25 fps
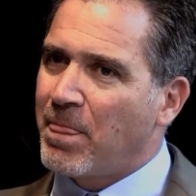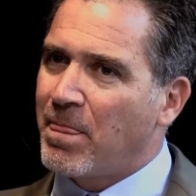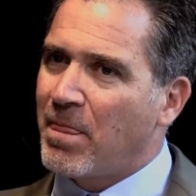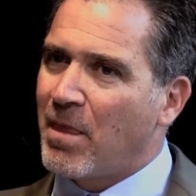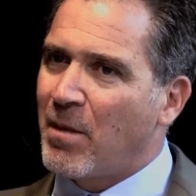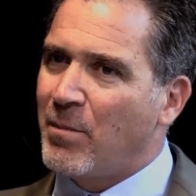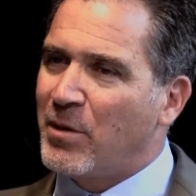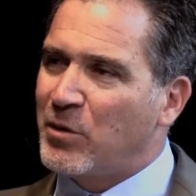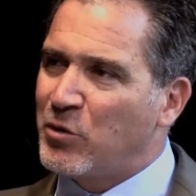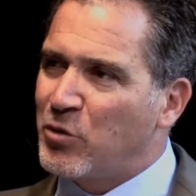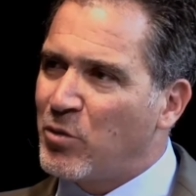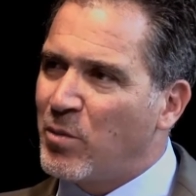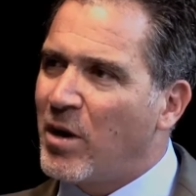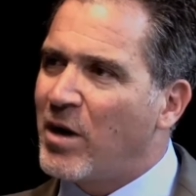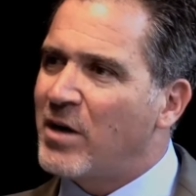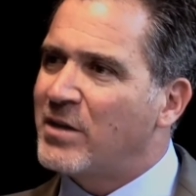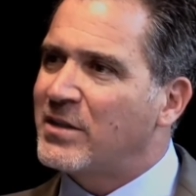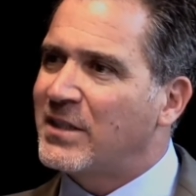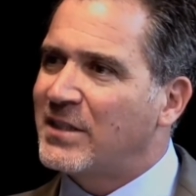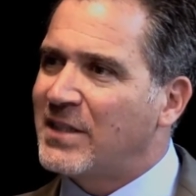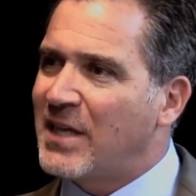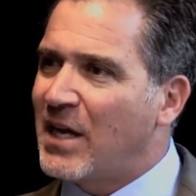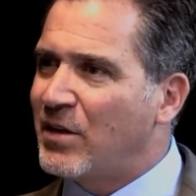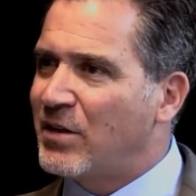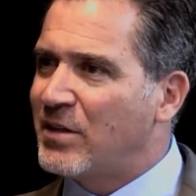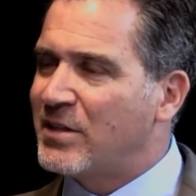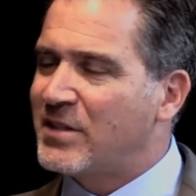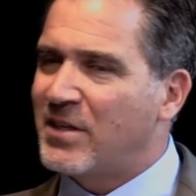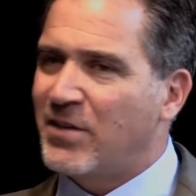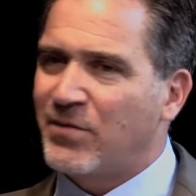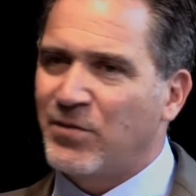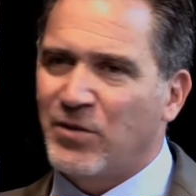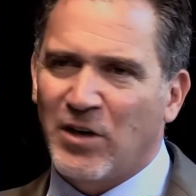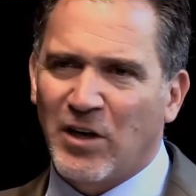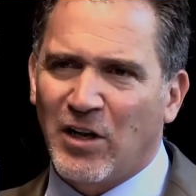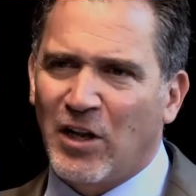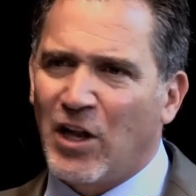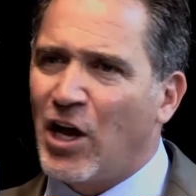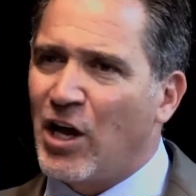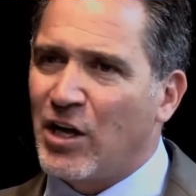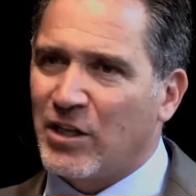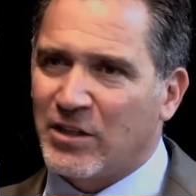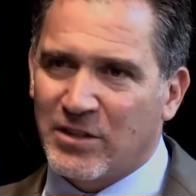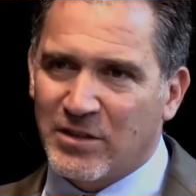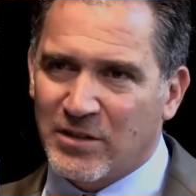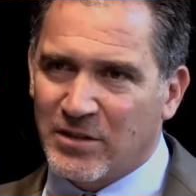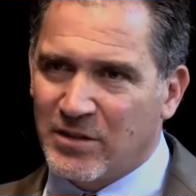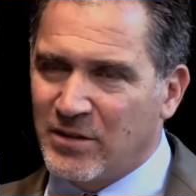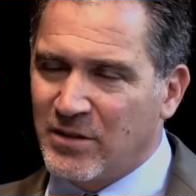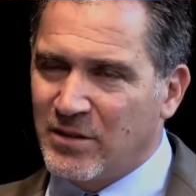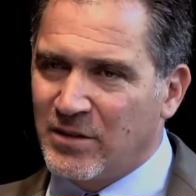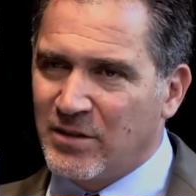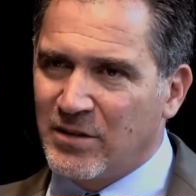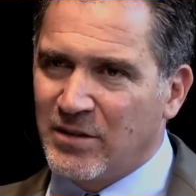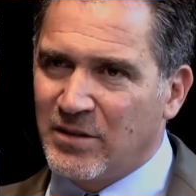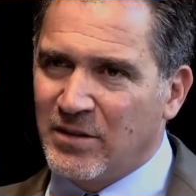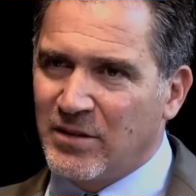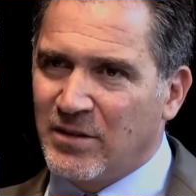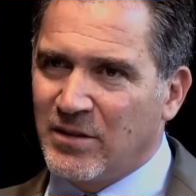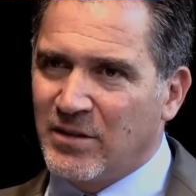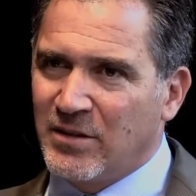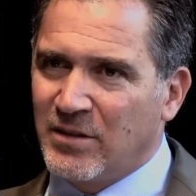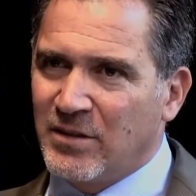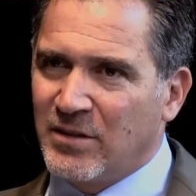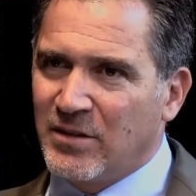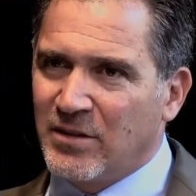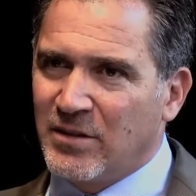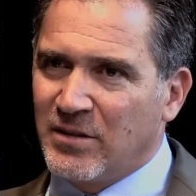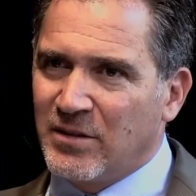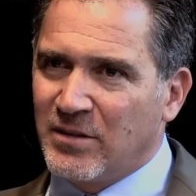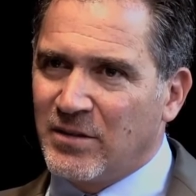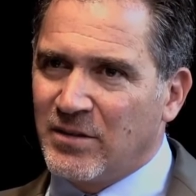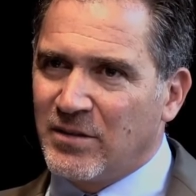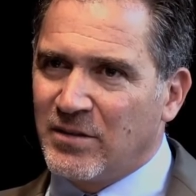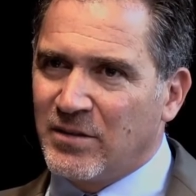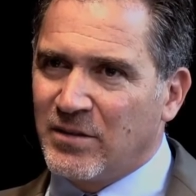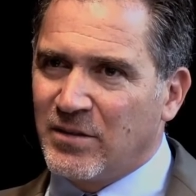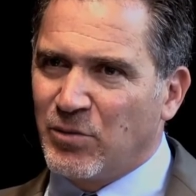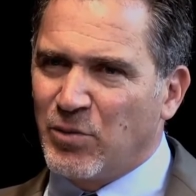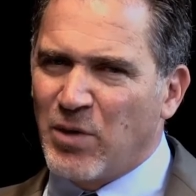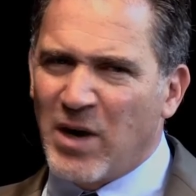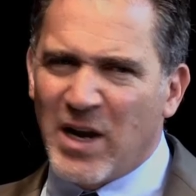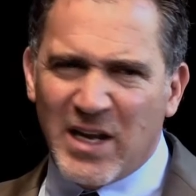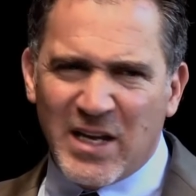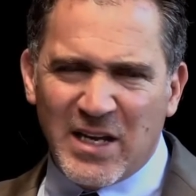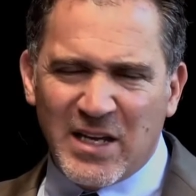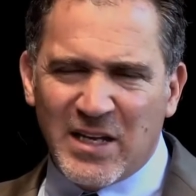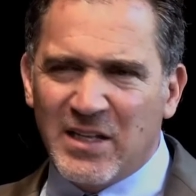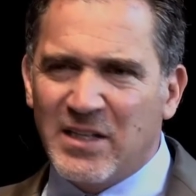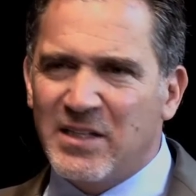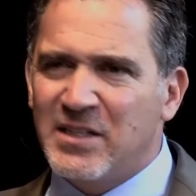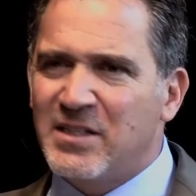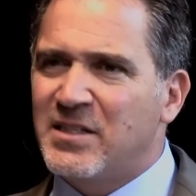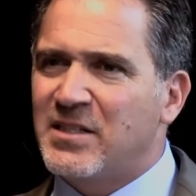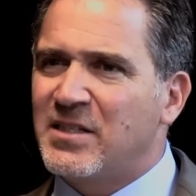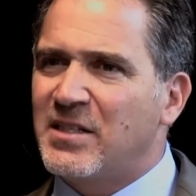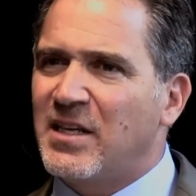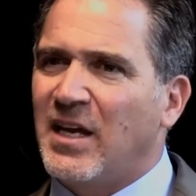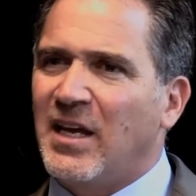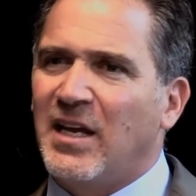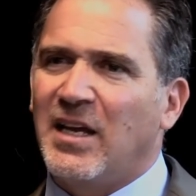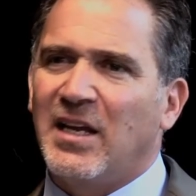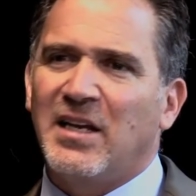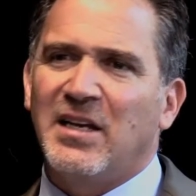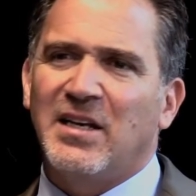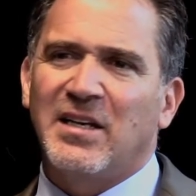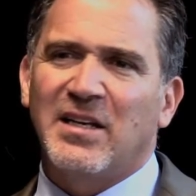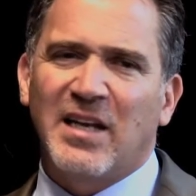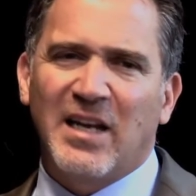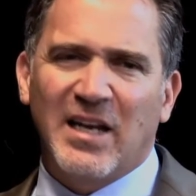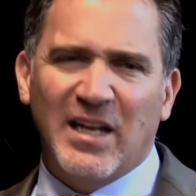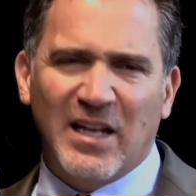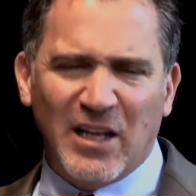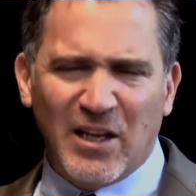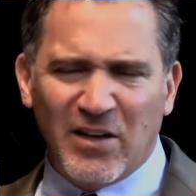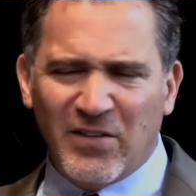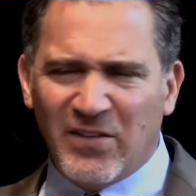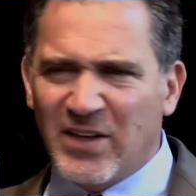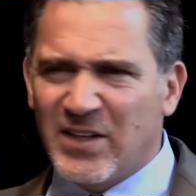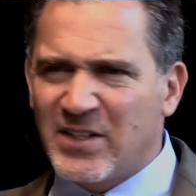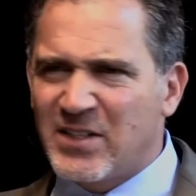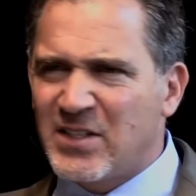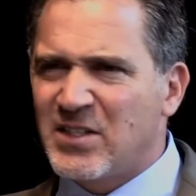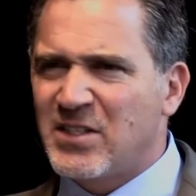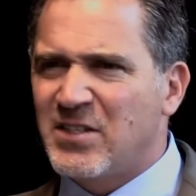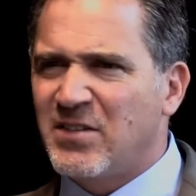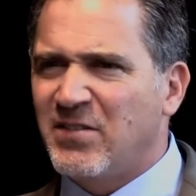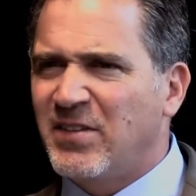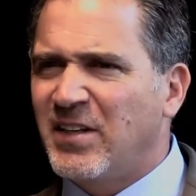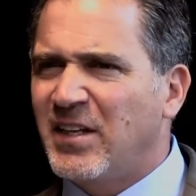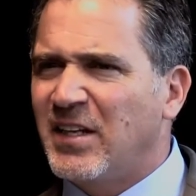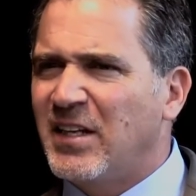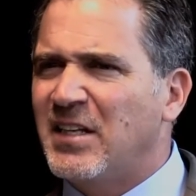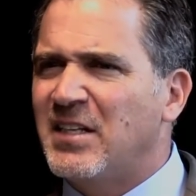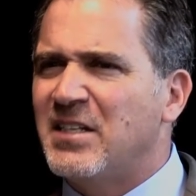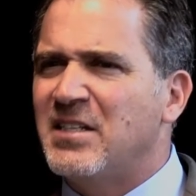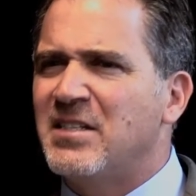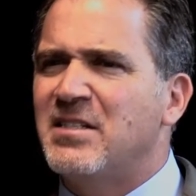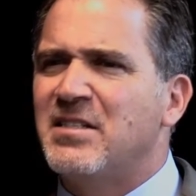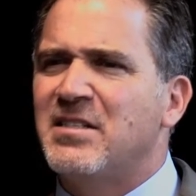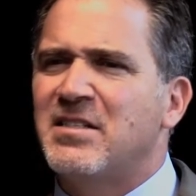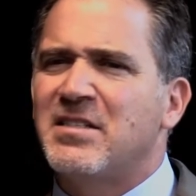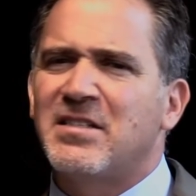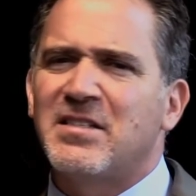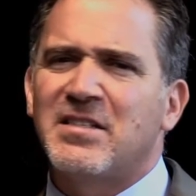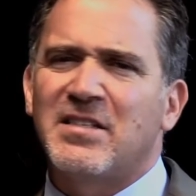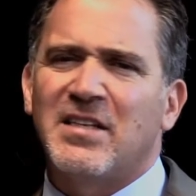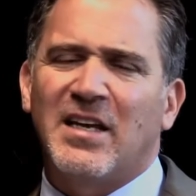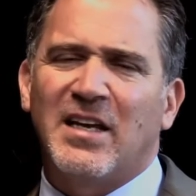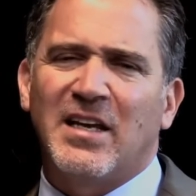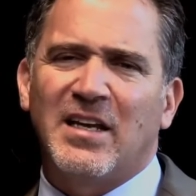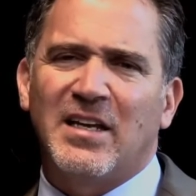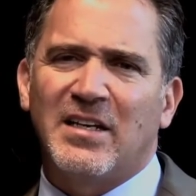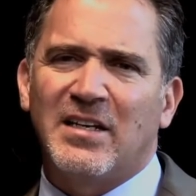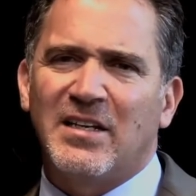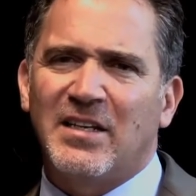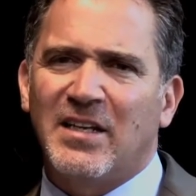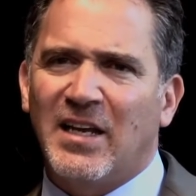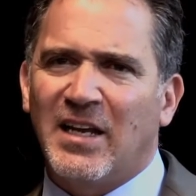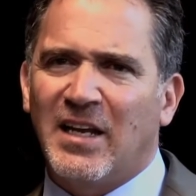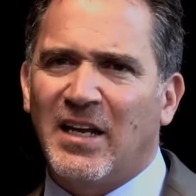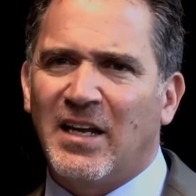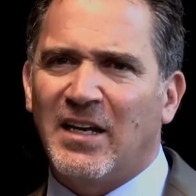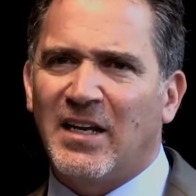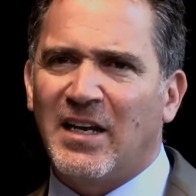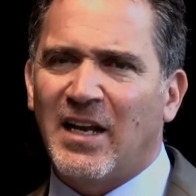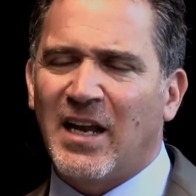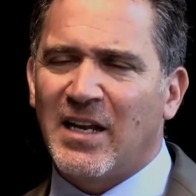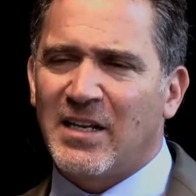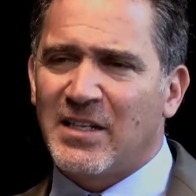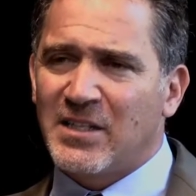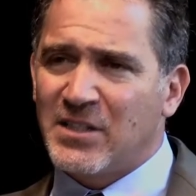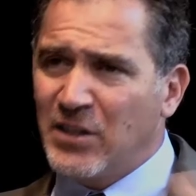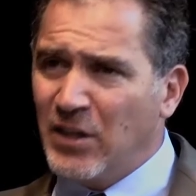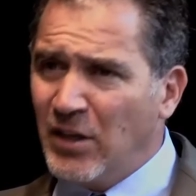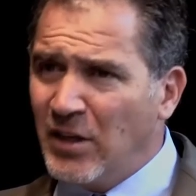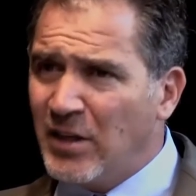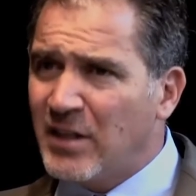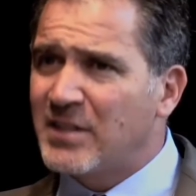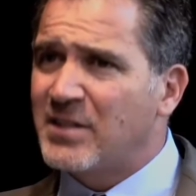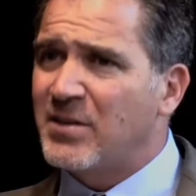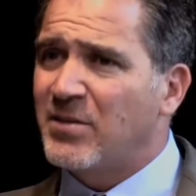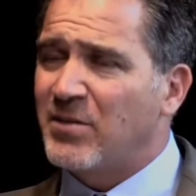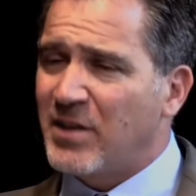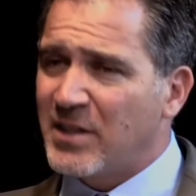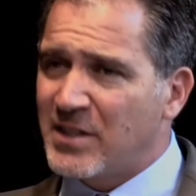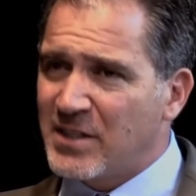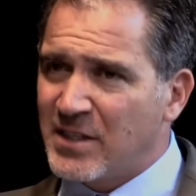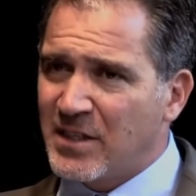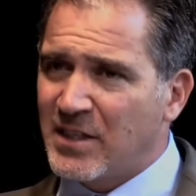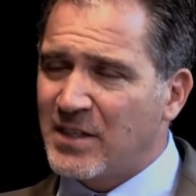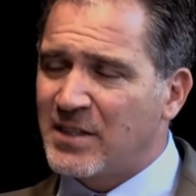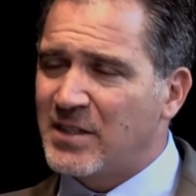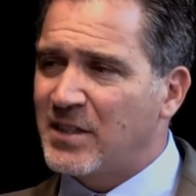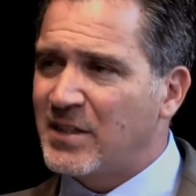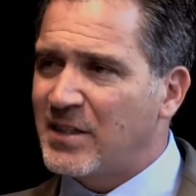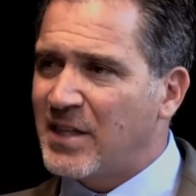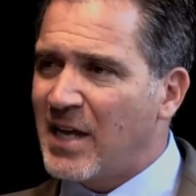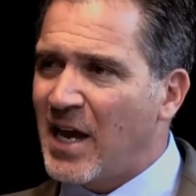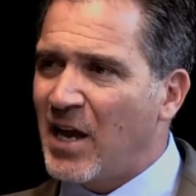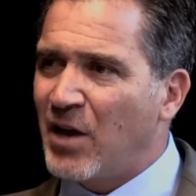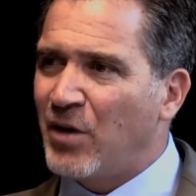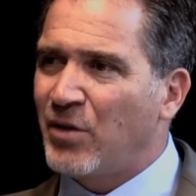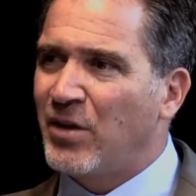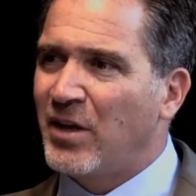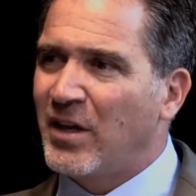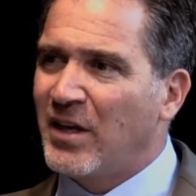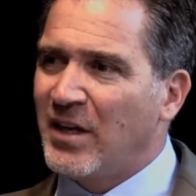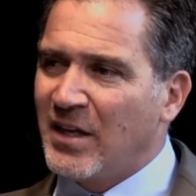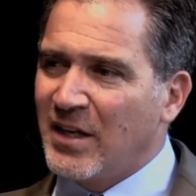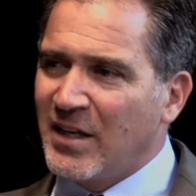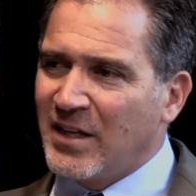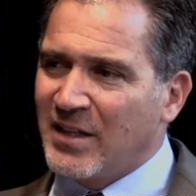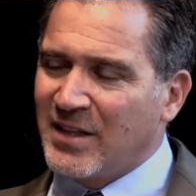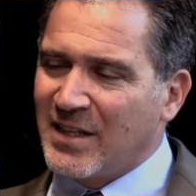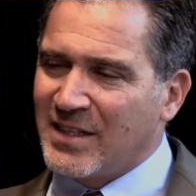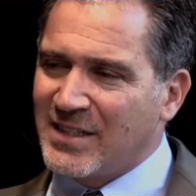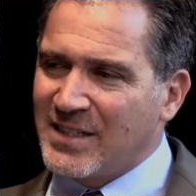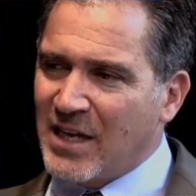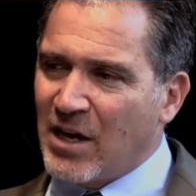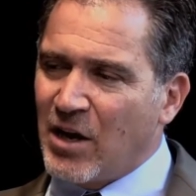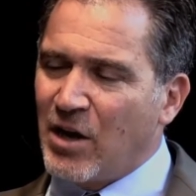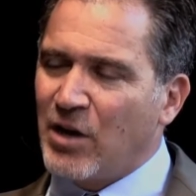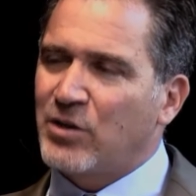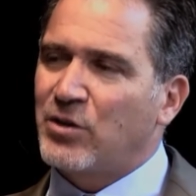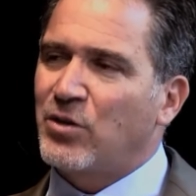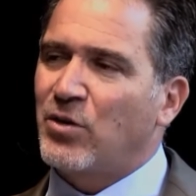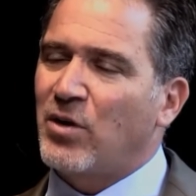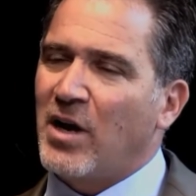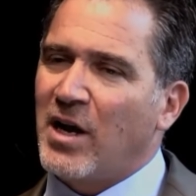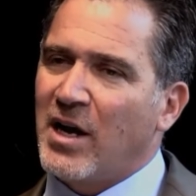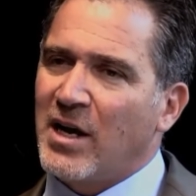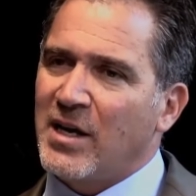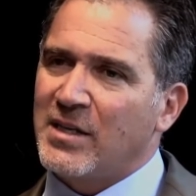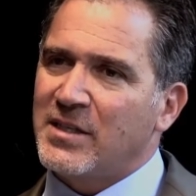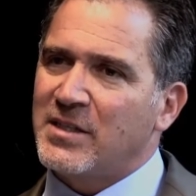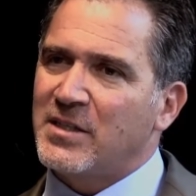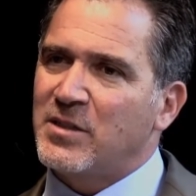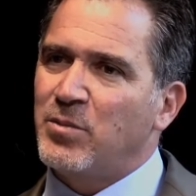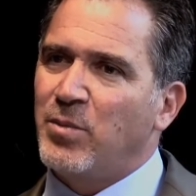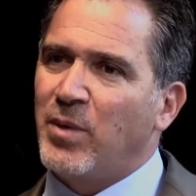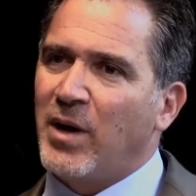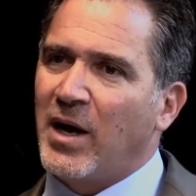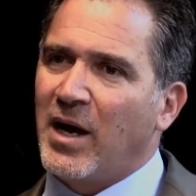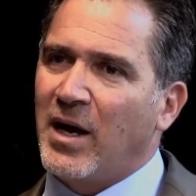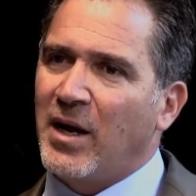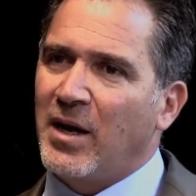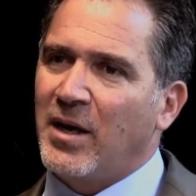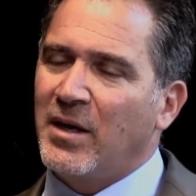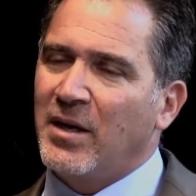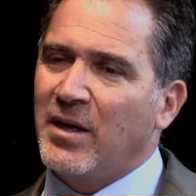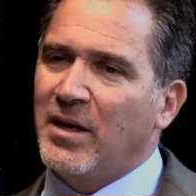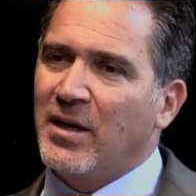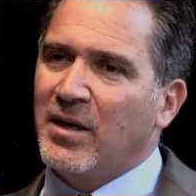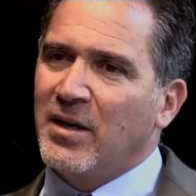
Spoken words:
Beit Umar is a town that suffered a lot. Raids and killing of innocent civilians, and still it's a town that's characterized by